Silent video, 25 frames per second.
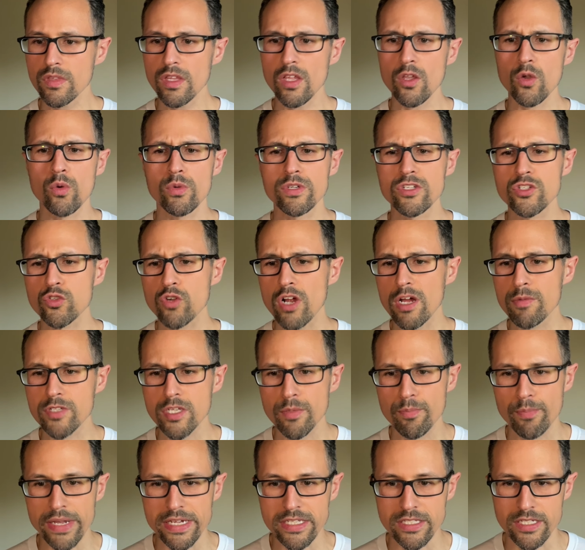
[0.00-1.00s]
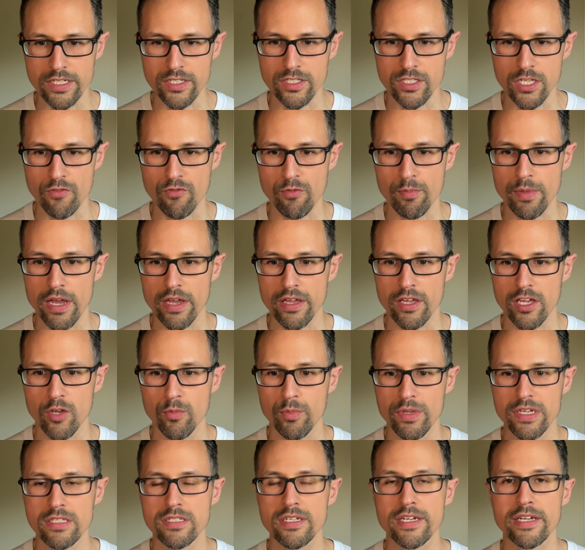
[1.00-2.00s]
We describe some basic stuff about him.
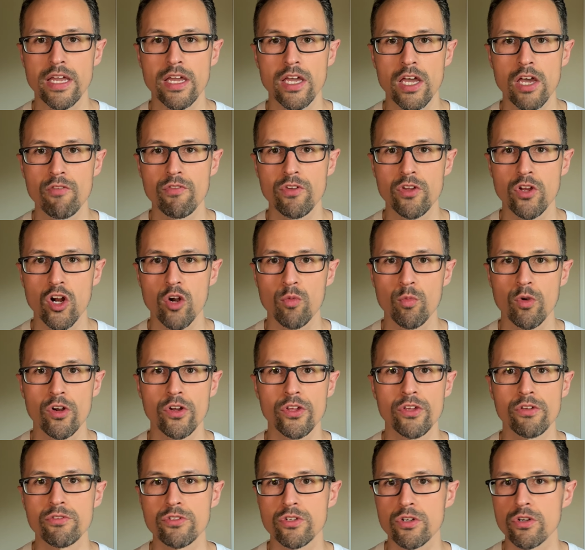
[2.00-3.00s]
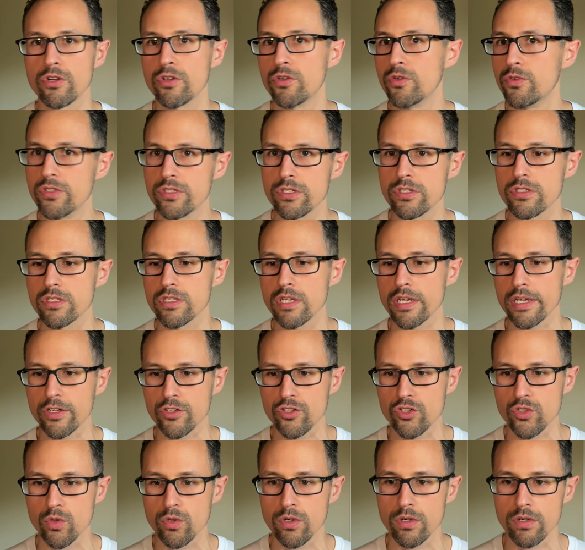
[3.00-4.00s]
He's like a heavy armor user who uses like a
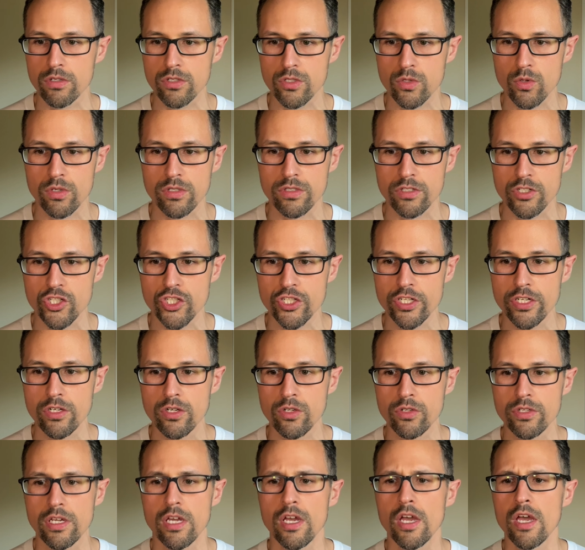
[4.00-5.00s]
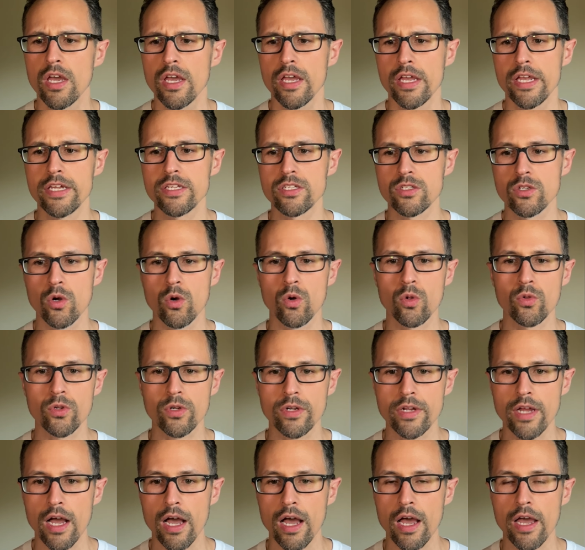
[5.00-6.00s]
short sword and shield. He's an older
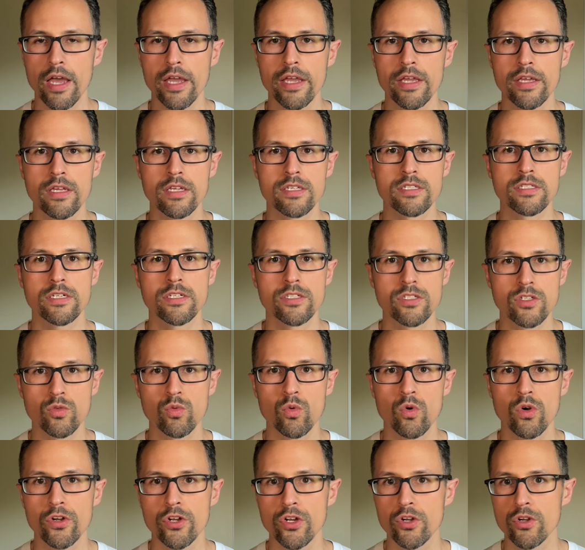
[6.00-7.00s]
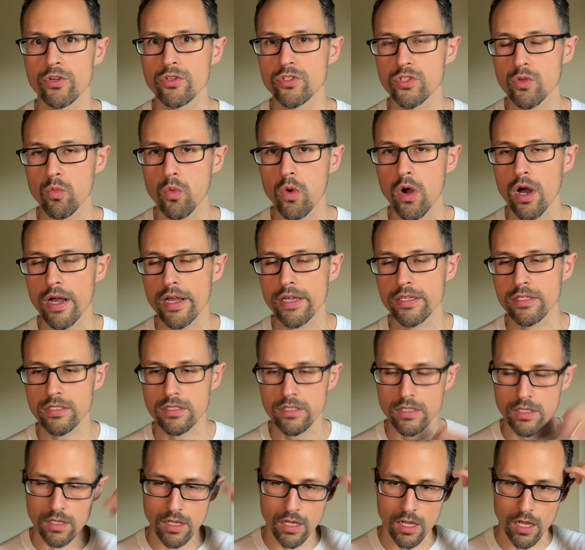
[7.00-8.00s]
guy, a seasoned warrior who's a wise
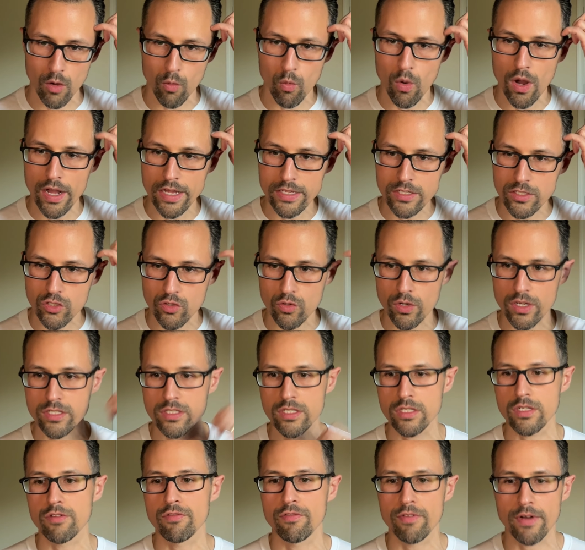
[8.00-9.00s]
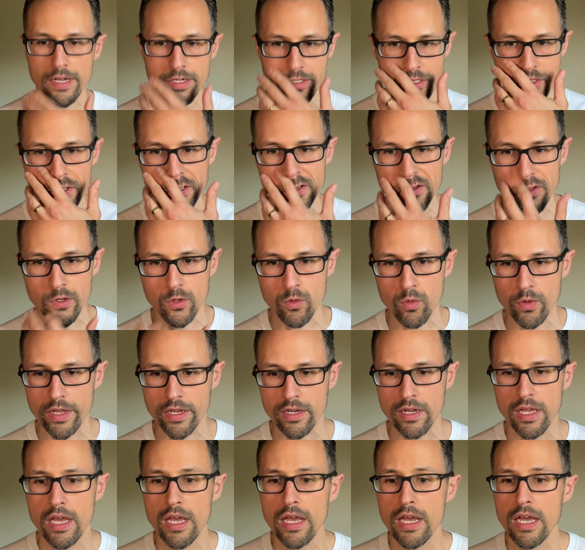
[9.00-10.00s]
and trusted advisor of the
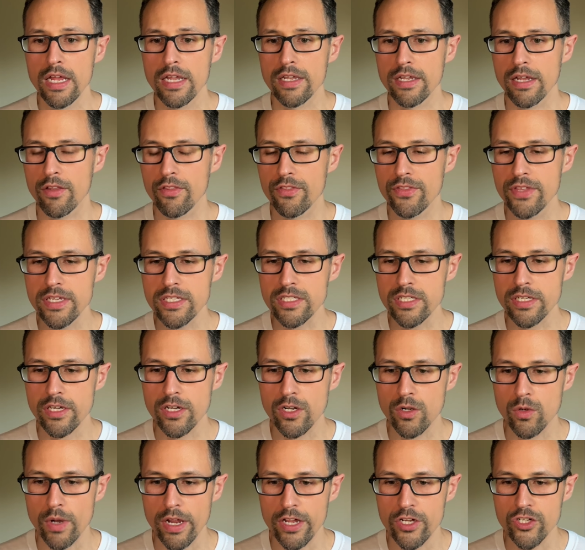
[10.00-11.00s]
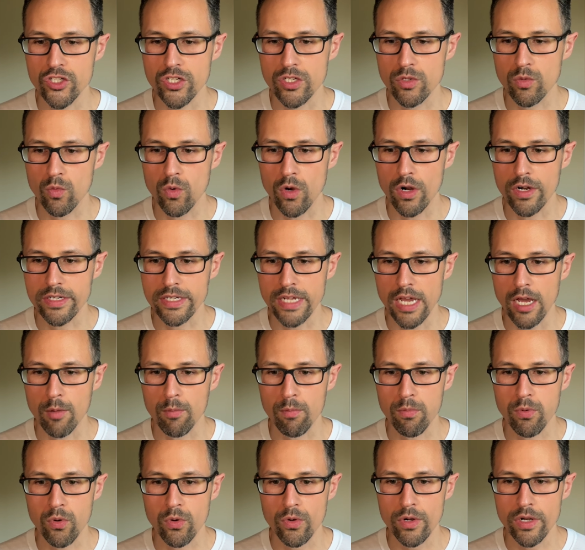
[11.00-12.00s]
queen. Now this iteration worked
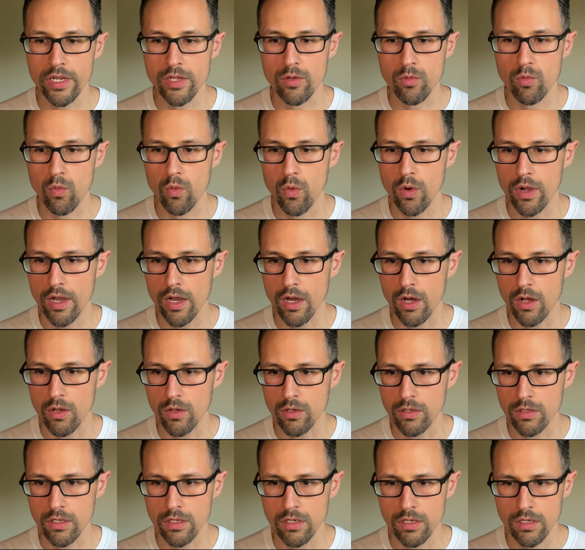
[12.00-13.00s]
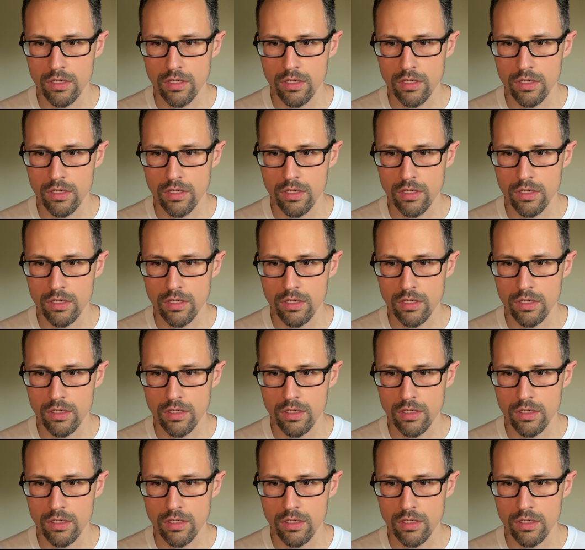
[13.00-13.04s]
out pretty well.